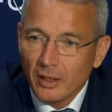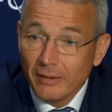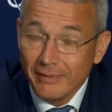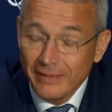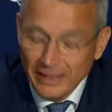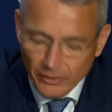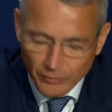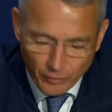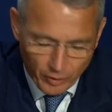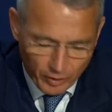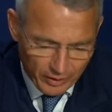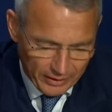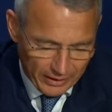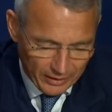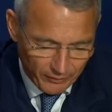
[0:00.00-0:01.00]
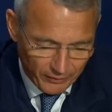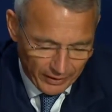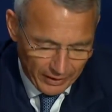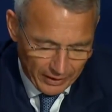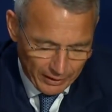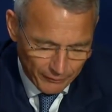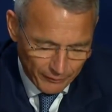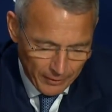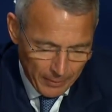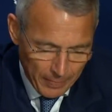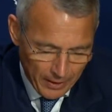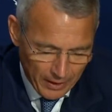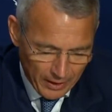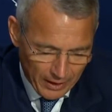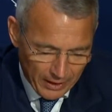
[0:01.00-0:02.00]
Network that we have.
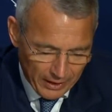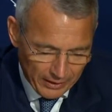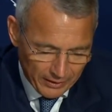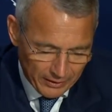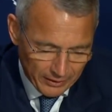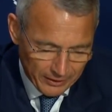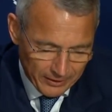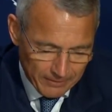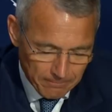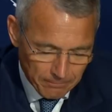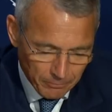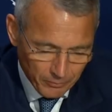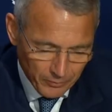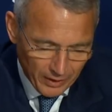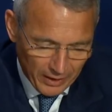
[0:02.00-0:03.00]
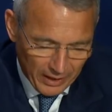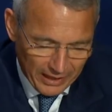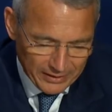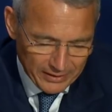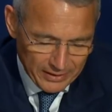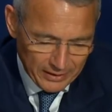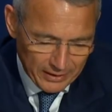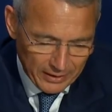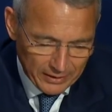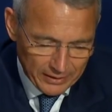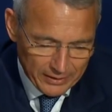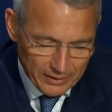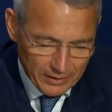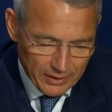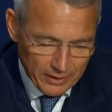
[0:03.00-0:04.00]
And um, I think
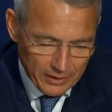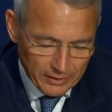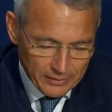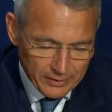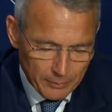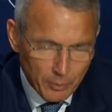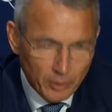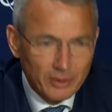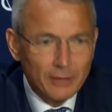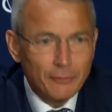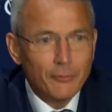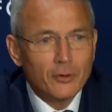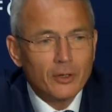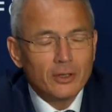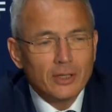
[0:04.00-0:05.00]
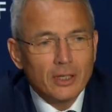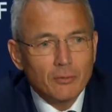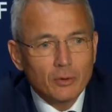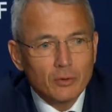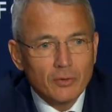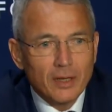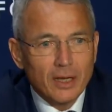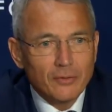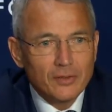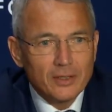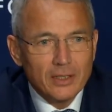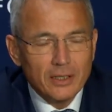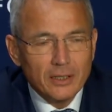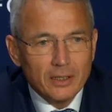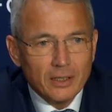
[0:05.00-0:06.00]
it's uh, somewhat different than what we have
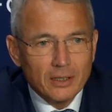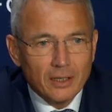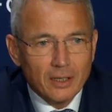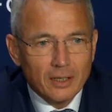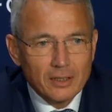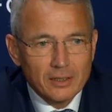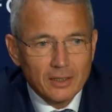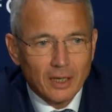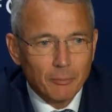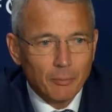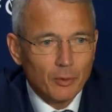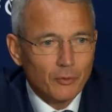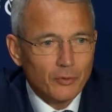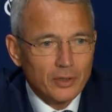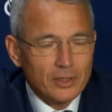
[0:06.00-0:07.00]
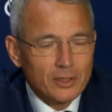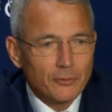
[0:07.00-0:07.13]
seen in the last couple of years.